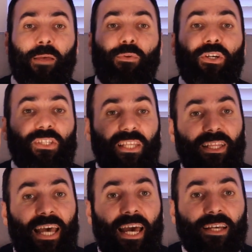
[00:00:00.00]
because the
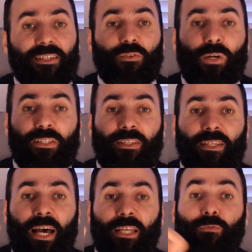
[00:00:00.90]
tax was
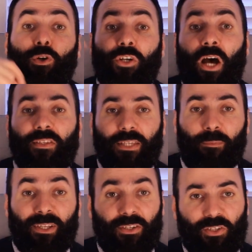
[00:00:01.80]
designed for
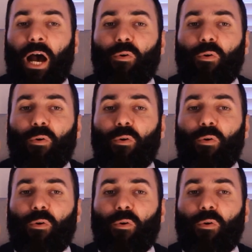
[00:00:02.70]
non-submitters.